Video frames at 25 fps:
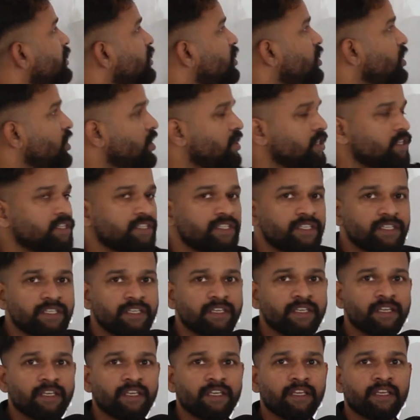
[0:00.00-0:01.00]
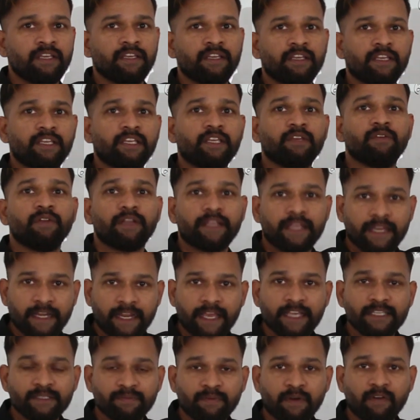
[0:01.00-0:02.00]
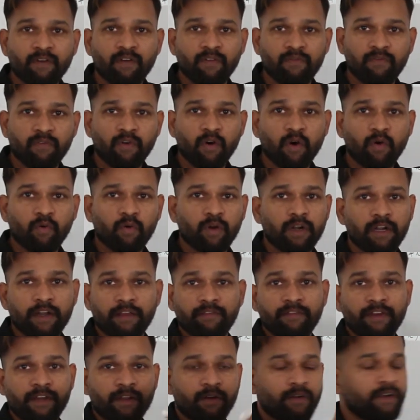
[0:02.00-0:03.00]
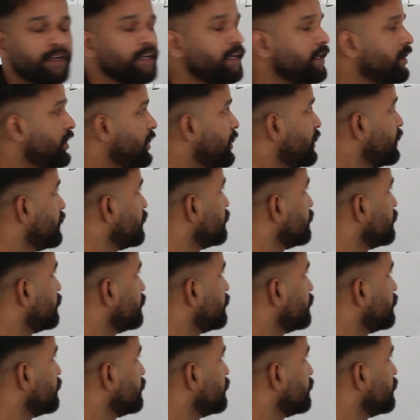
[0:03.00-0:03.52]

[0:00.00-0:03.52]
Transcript: this you will get x power 4 only, we don't need that.